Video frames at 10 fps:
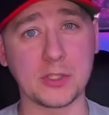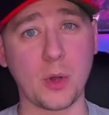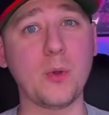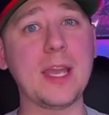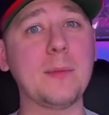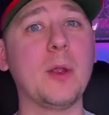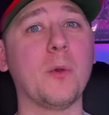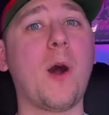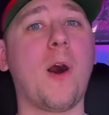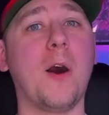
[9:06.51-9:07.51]
don't get me
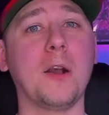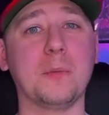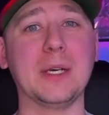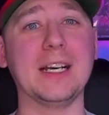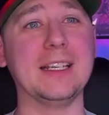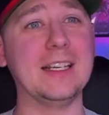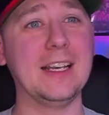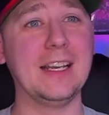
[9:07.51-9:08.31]
wrong, but